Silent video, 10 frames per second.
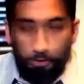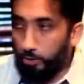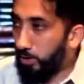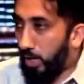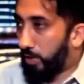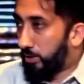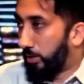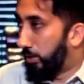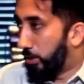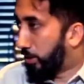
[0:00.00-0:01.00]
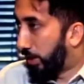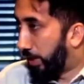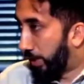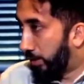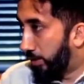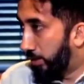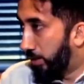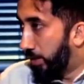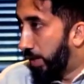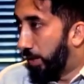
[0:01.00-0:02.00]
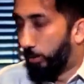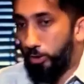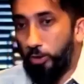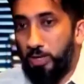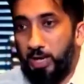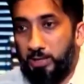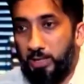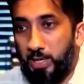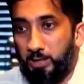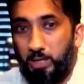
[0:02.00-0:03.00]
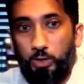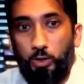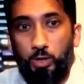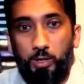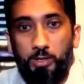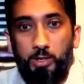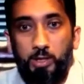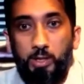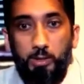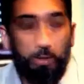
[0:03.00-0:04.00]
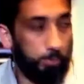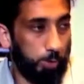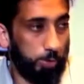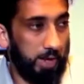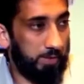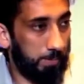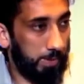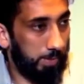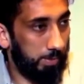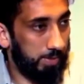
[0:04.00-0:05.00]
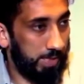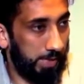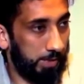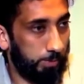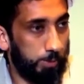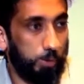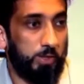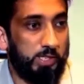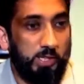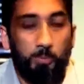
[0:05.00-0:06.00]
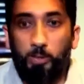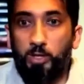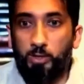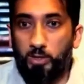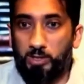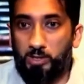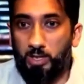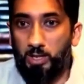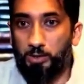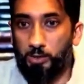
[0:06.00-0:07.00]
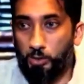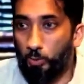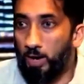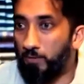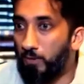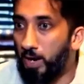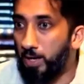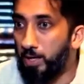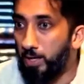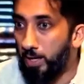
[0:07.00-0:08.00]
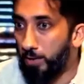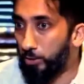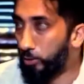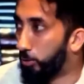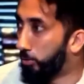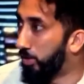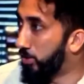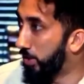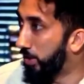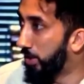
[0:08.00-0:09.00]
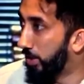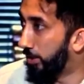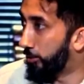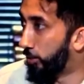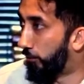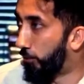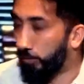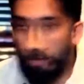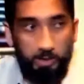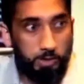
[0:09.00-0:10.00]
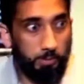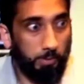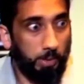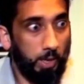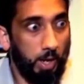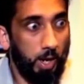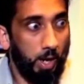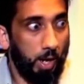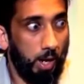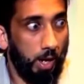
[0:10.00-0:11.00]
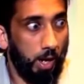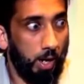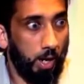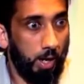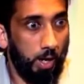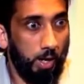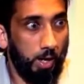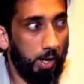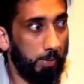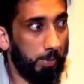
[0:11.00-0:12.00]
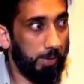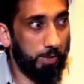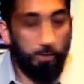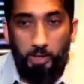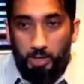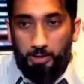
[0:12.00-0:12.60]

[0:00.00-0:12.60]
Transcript: And you're constantly just connected. And when you're not connected, you're on a, you know, we don't have that problem in Dallas, but you're on a subway in New York City and there's no Wi Fi and there's no 3G and there's no phone connection. People are like, oh, oh what am I going to do?